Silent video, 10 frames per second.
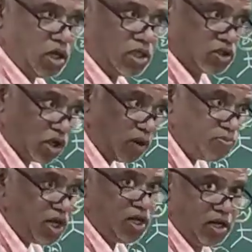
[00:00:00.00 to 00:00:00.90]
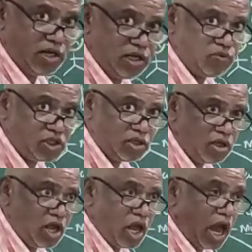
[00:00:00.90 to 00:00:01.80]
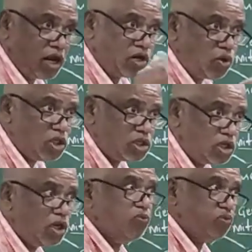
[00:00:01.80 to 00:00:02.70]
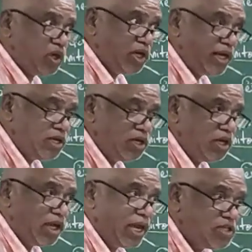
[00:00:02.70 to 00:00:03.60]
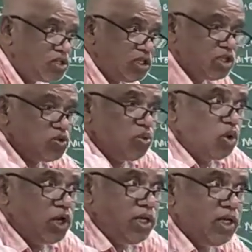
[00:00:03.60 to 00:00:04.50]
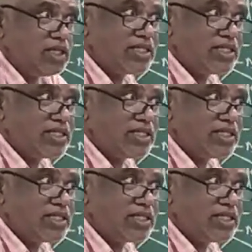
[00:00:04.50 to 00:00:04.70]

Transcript: Stop the division, undergoes feeding, hence it is growing